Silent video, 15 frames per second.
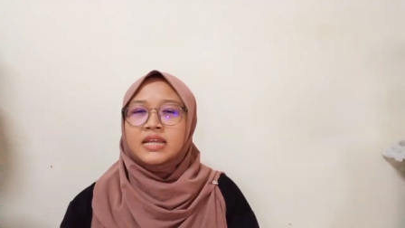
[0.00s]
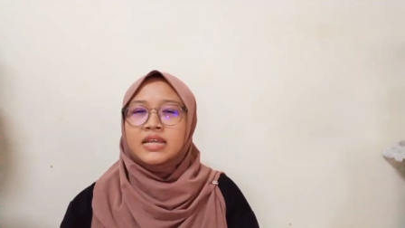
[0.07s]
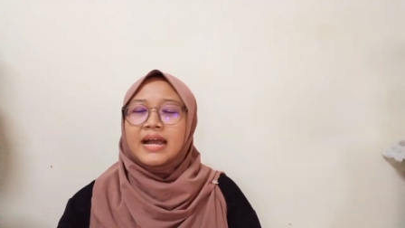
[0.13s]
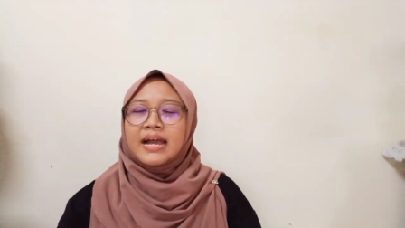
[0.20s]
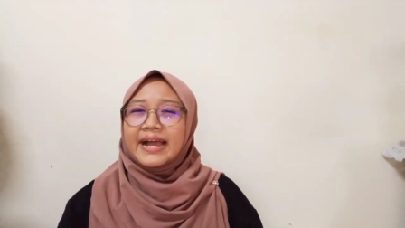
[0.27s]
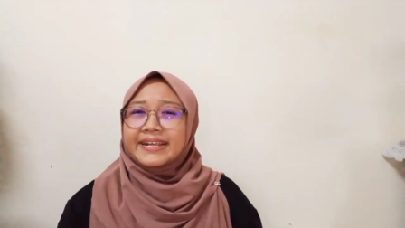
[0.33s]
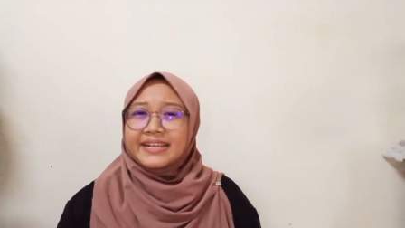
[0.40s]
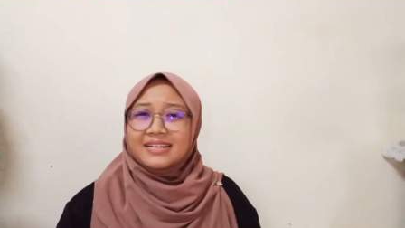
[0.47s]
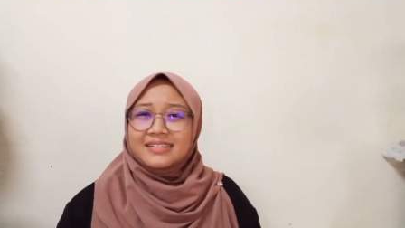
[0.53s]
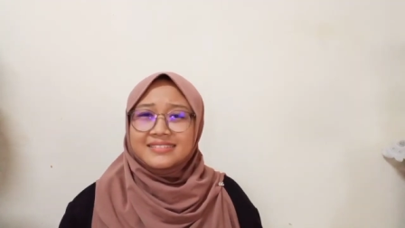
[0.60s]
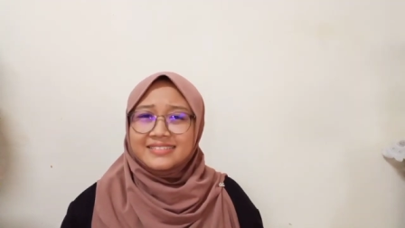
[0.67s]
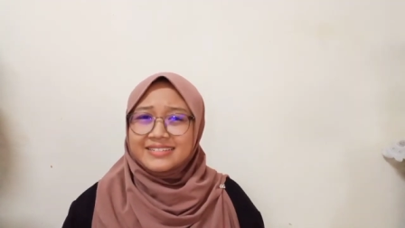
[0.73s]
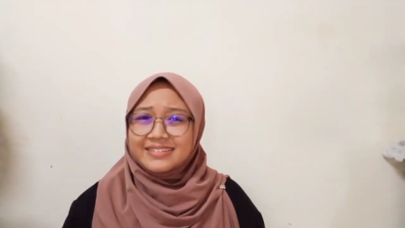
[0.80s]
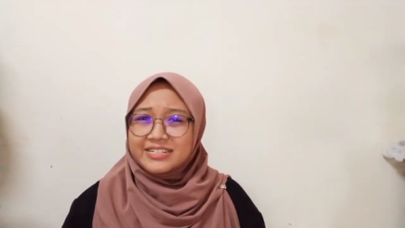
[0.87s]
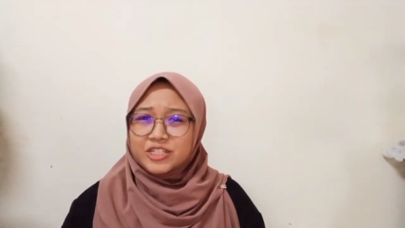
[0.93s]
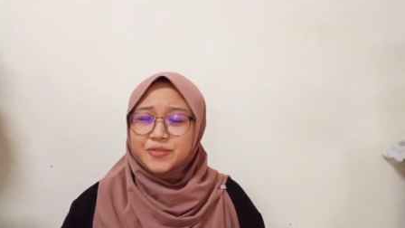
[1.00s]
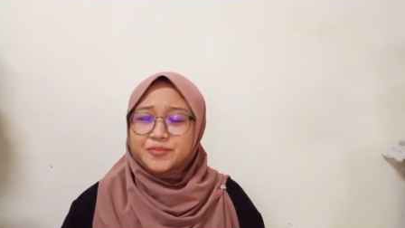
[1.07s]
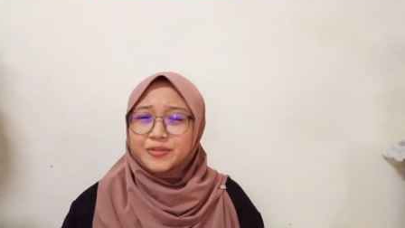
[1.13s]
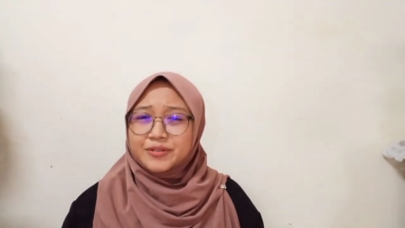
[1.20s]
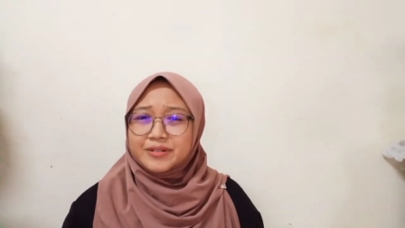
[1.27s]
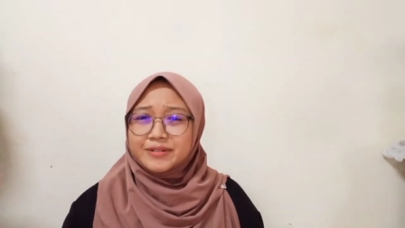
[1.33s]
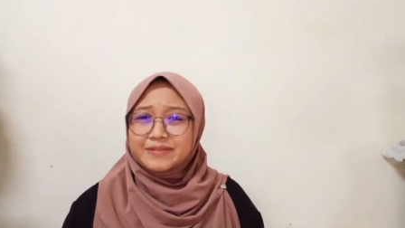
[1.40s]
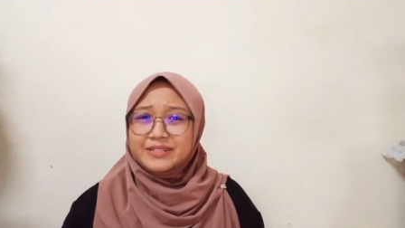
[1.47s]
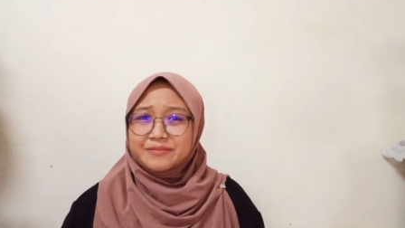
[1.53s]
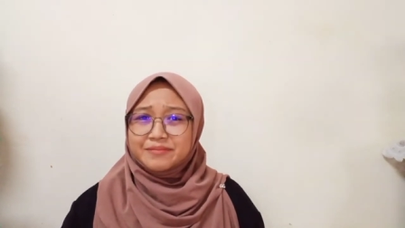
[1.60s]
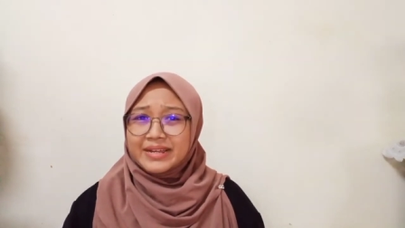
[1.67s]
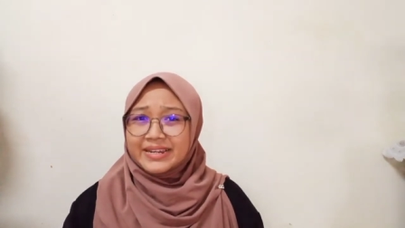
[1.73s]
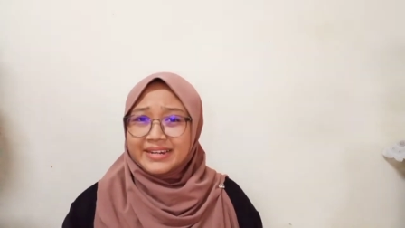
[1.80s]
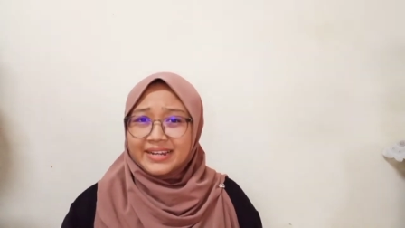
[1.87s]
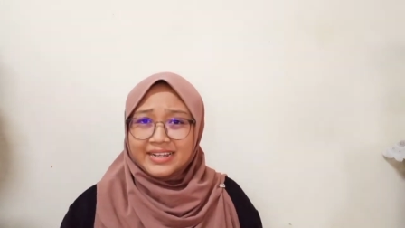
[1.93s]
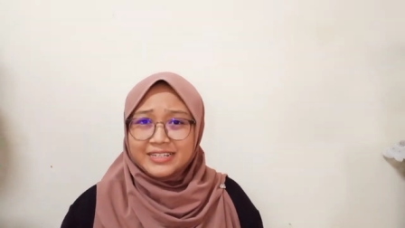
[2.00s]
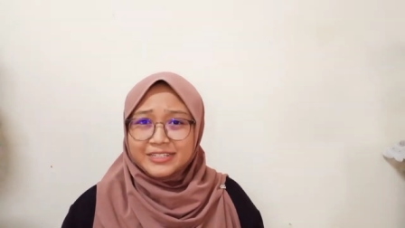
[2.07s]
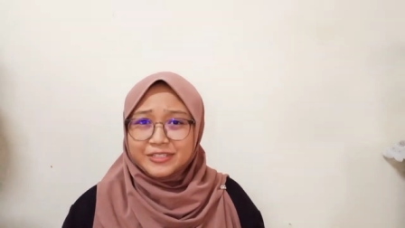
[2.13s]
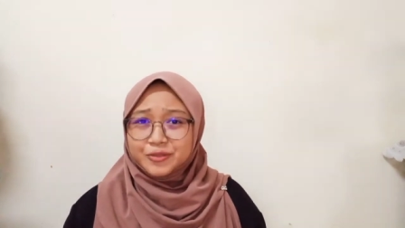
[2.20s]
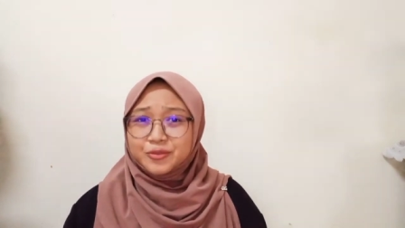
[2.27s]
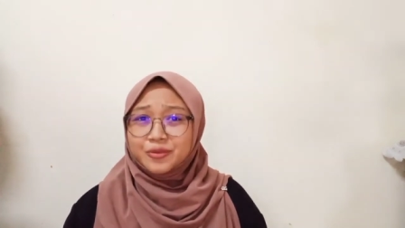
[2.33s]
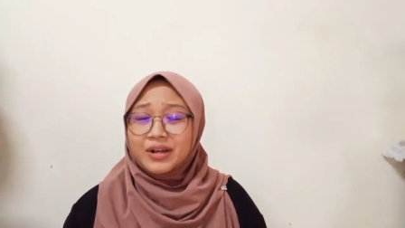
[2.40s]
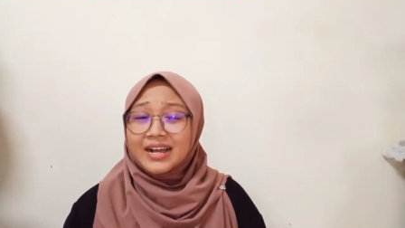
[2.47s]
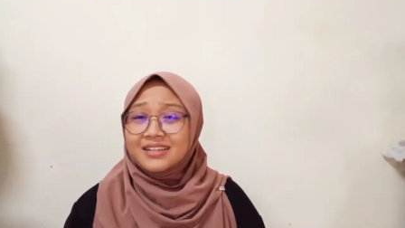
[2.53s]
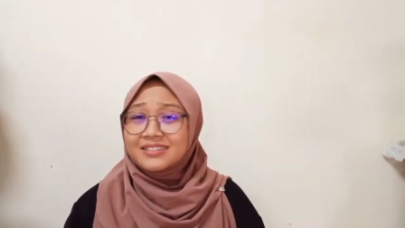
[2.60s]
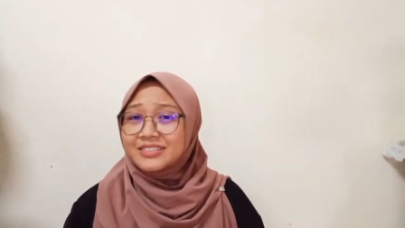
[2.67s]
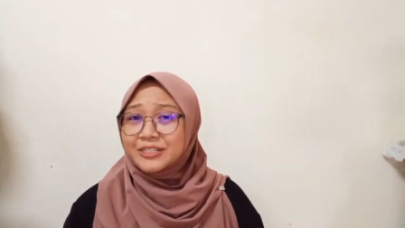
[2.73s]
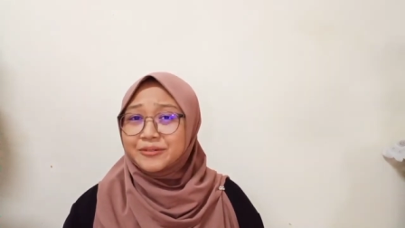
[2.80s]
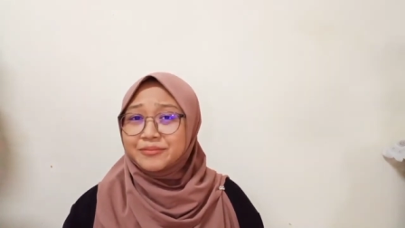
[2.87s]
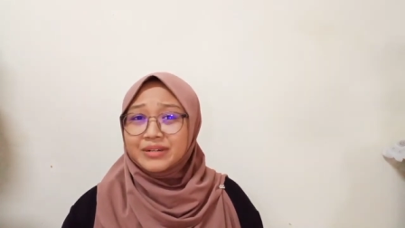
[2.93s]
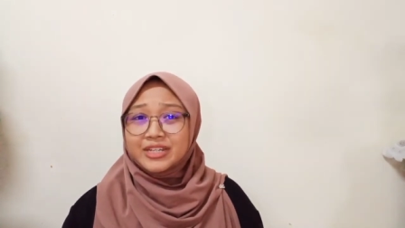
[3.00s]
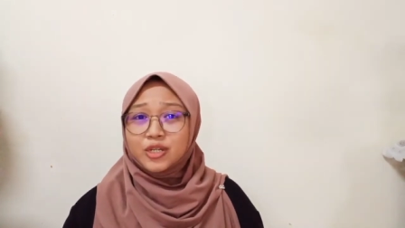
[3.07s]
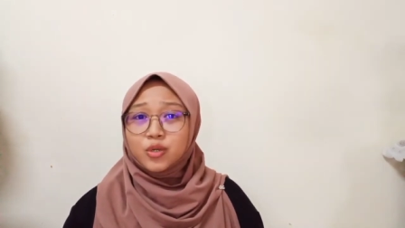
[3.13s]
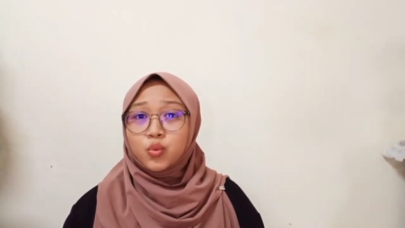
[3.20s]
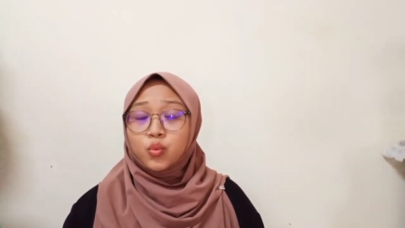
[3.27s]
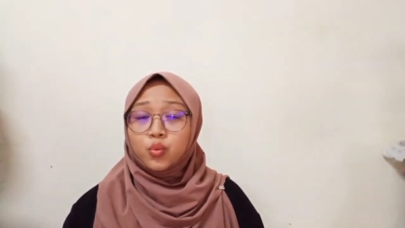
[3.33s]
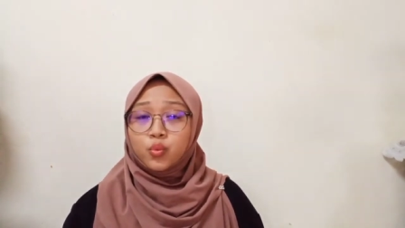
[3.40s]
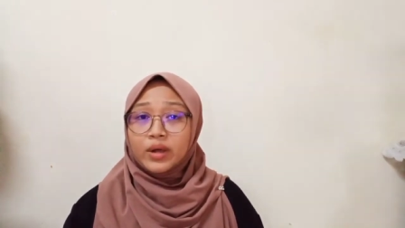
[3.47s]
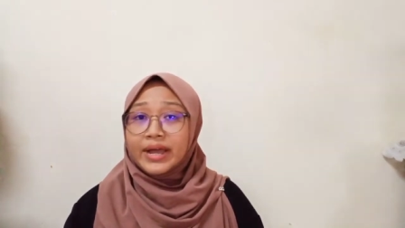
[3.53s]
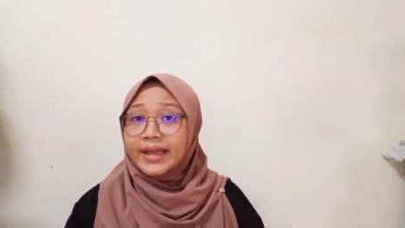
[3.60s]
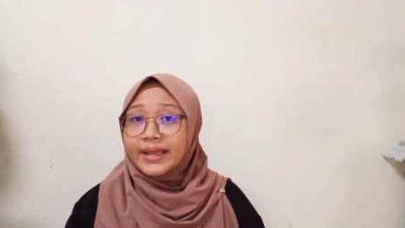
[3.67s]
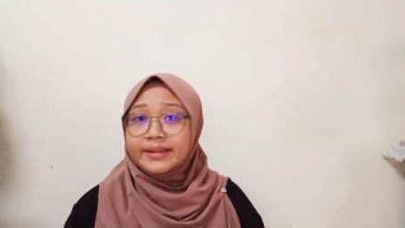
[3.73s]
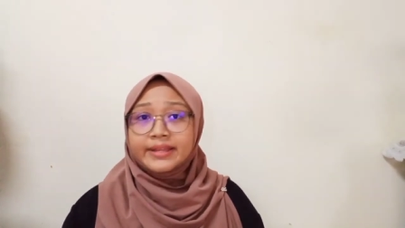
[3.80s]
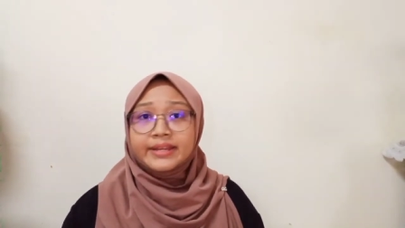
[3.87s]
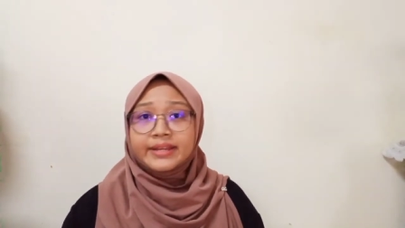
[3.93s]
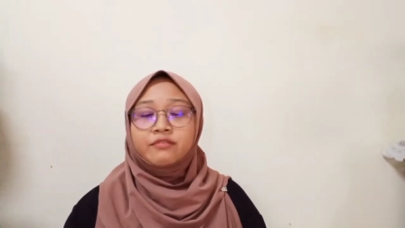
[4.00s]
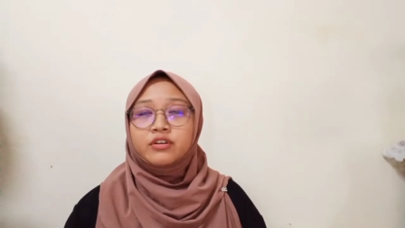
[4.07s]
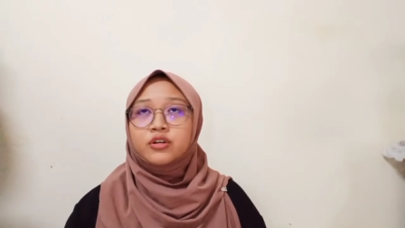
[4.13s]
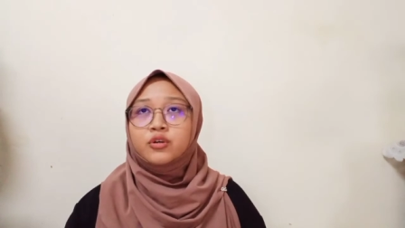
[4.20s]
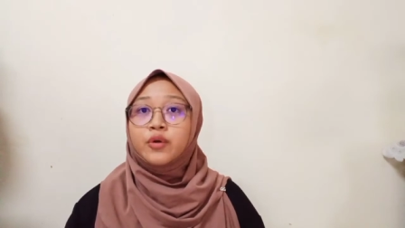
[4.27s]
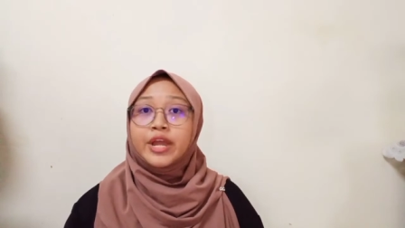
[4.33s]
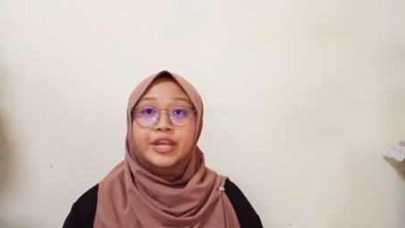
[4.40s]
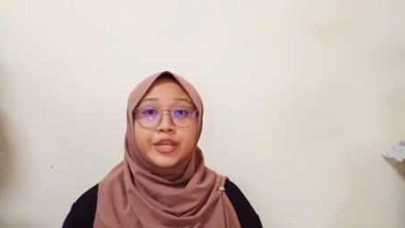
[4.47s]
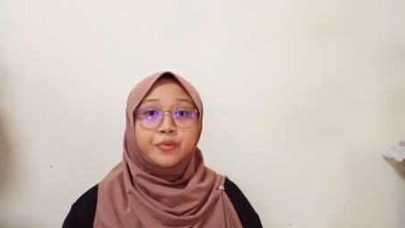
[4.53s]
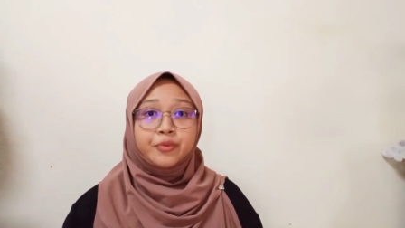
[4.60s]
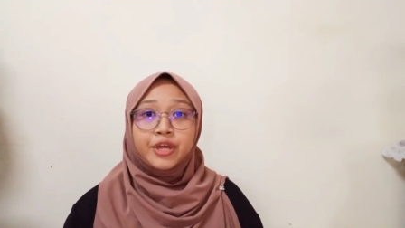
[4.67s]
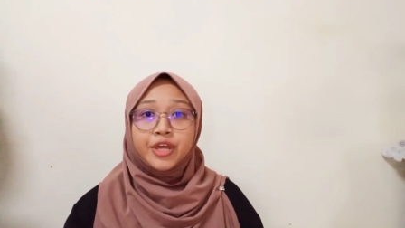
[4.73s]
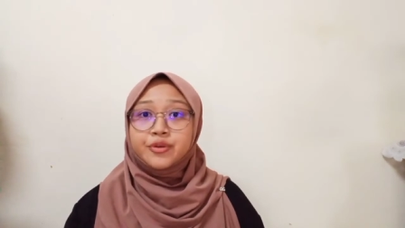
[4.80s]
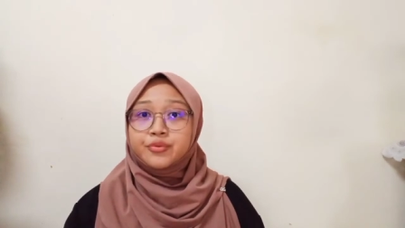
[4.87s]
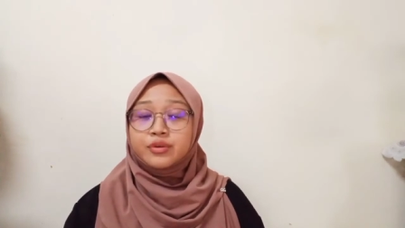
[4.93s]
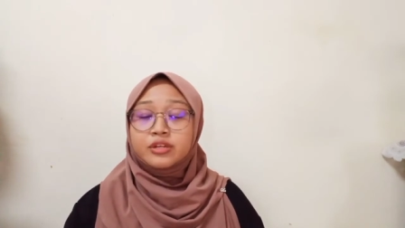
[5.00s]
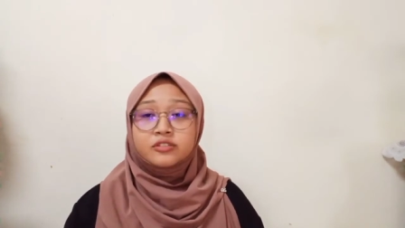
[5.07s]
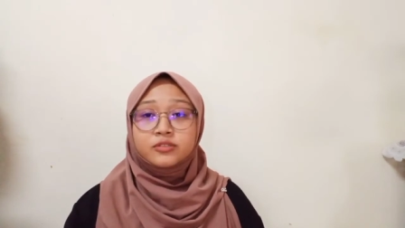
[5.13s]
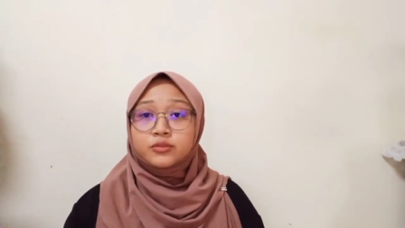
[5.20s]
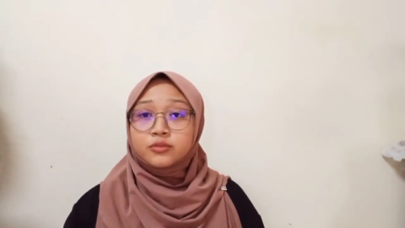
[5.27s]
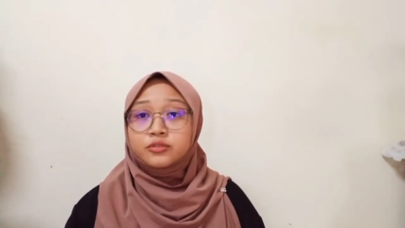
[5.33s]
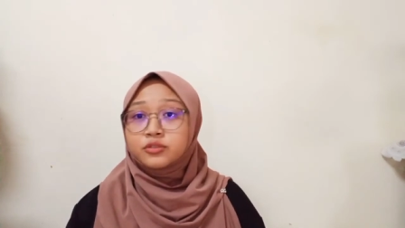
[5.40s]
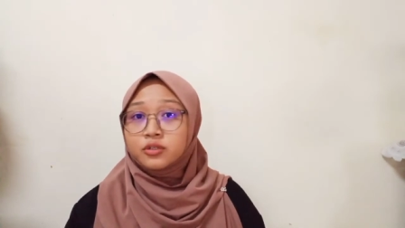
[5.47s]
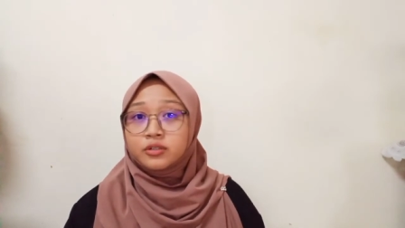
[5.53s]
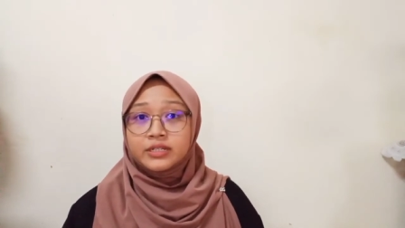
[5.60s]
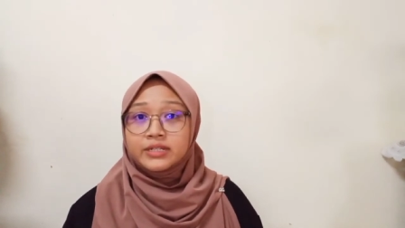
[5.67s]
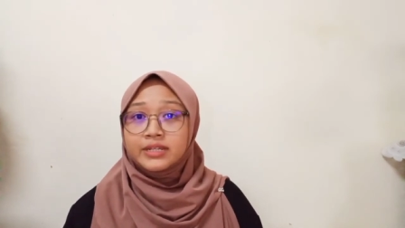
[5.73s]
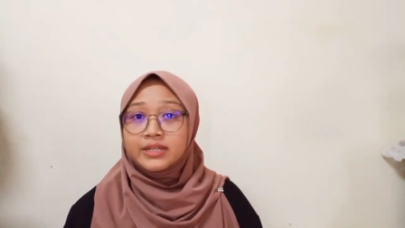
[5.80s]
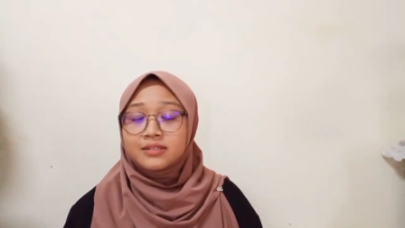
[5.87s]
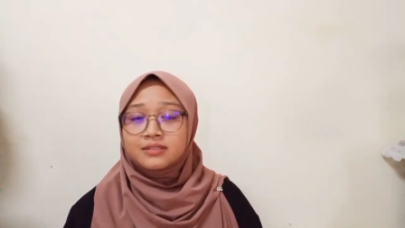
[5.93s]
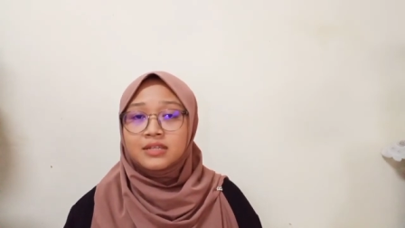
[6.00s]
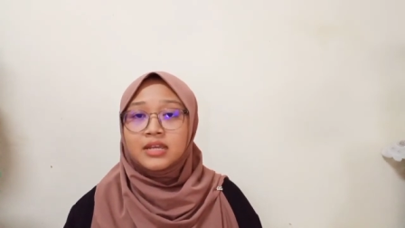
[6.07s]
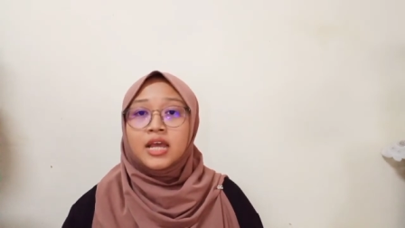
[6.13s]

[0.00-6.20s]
I can see this problem in my niece who asked her mother why they never go anywhere during school holidays,